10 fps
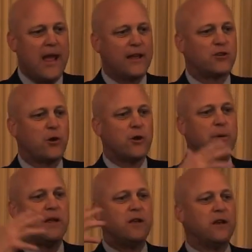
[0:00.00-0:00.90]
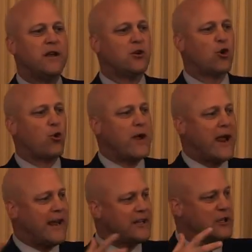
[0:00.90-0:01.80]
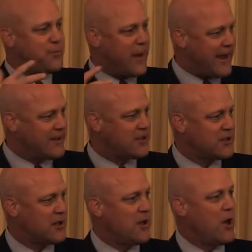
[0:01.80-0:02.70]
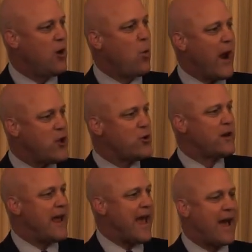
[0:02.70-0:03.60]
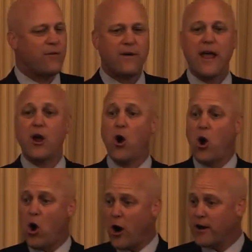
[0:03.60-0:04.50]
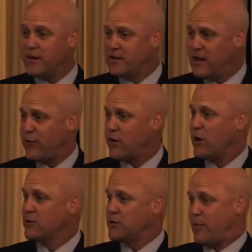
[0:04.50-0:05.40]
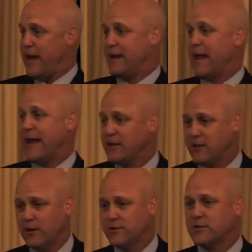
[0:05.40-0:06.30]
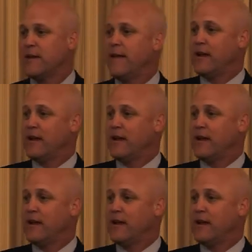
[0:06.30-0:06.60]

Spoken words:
And so you need to create a space where you can have a hard, difficult debate like adults,